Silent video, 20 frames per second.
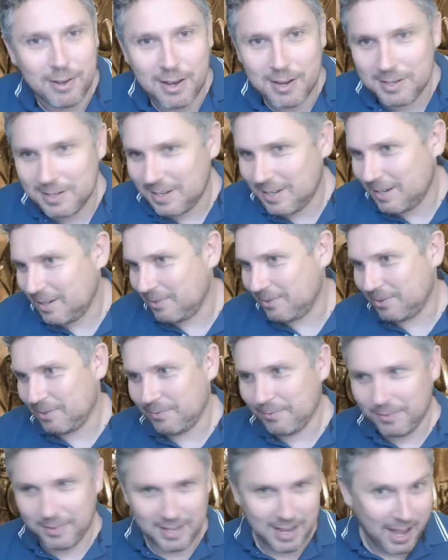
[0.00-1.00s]
ideas
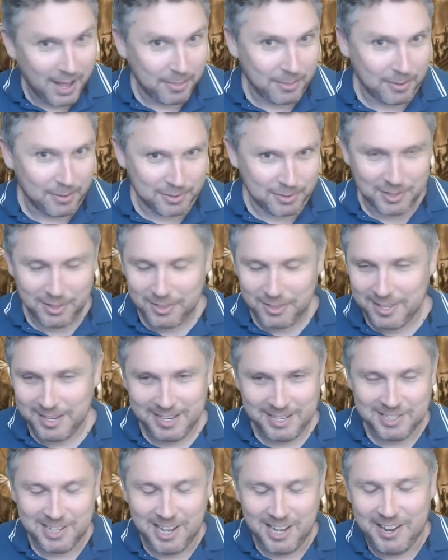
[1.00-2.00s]
of the others and
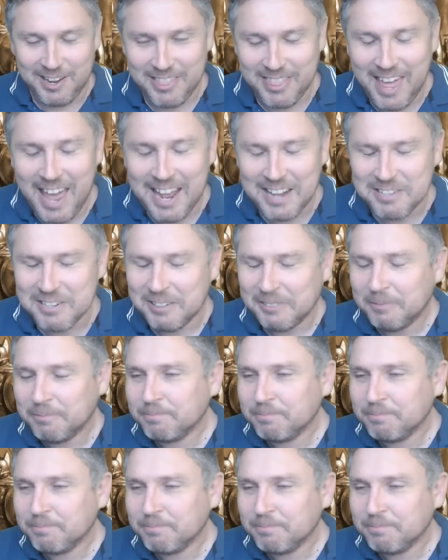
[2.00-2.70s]
things like that.